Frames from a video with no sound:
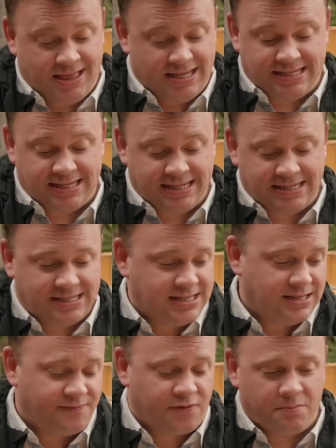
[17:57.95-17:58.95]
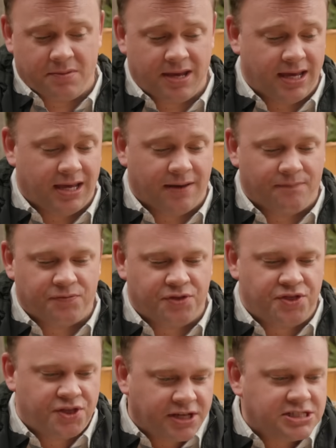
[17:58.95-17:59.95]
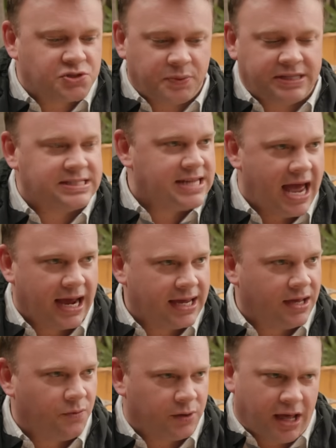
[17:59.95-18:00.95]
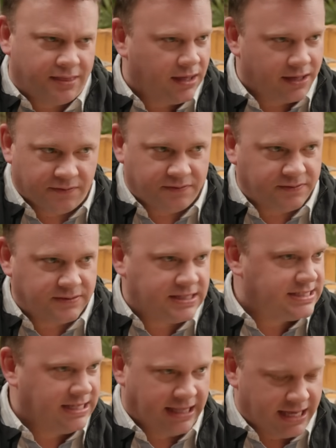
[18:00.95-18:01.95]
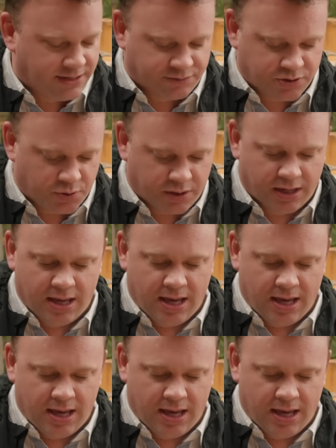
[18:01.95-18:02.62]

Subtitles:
This is, for me, the sweet snack when I think of Disneyland Resort.